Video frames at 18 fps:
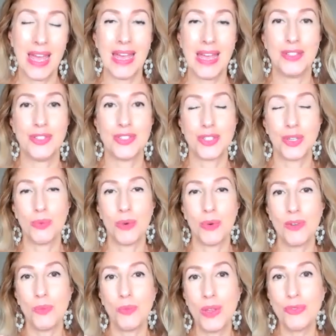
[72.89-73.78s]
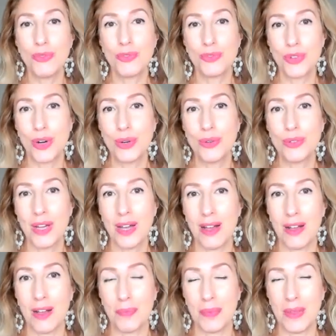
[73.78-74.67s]
And so when we've grown
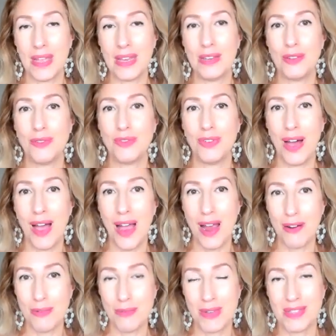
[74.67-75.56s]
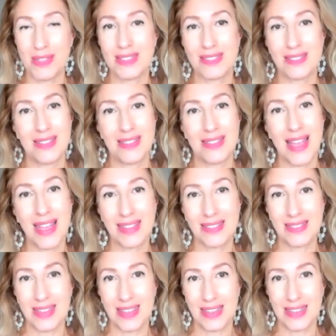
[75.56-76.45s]
up in environments
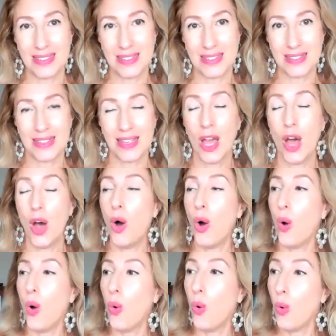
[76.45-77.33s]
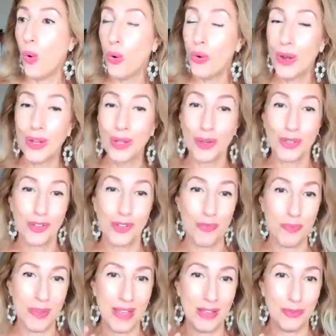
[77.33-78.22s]
like this, or it could
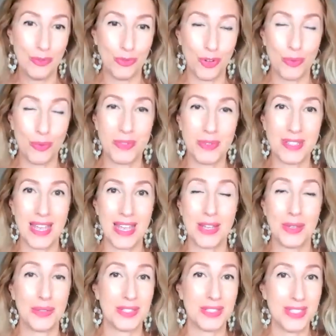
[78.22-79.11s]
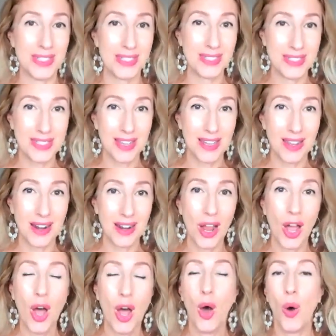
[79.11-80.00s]
have been from, say, your sister,
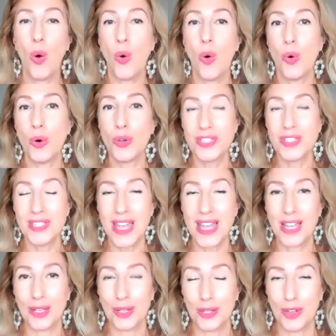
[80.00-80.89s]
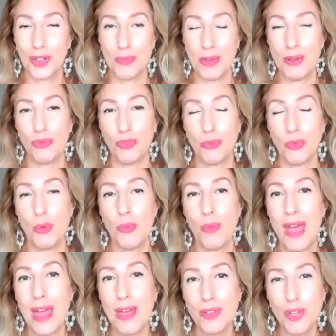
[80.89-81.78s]
or say it could have been from
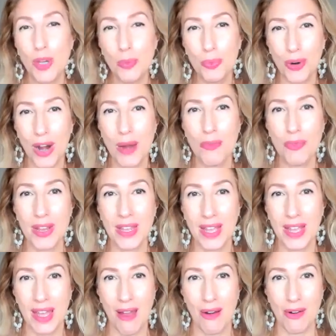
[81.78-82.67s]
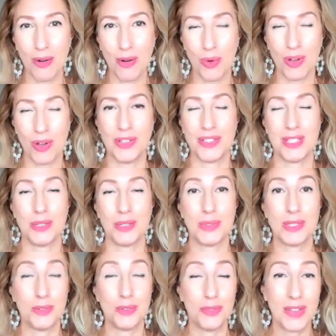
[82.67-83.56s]
whomever your primary carer was that
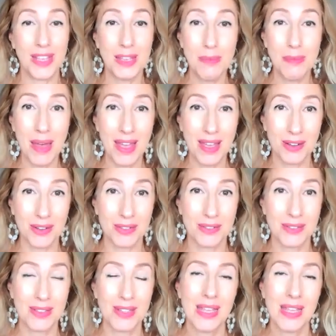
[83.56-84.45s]
was female,